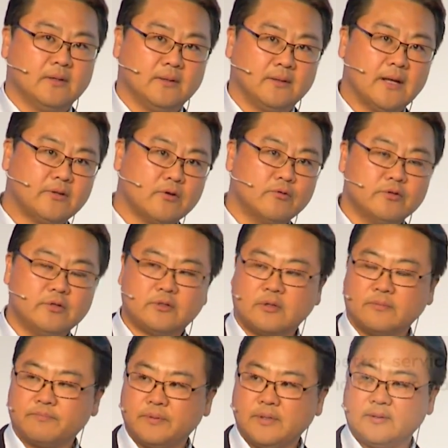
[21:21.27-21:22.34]
Not
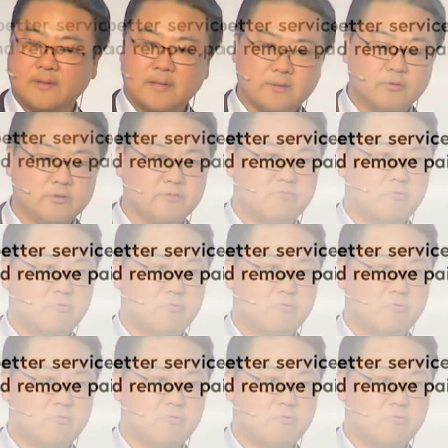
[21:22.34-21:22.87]
only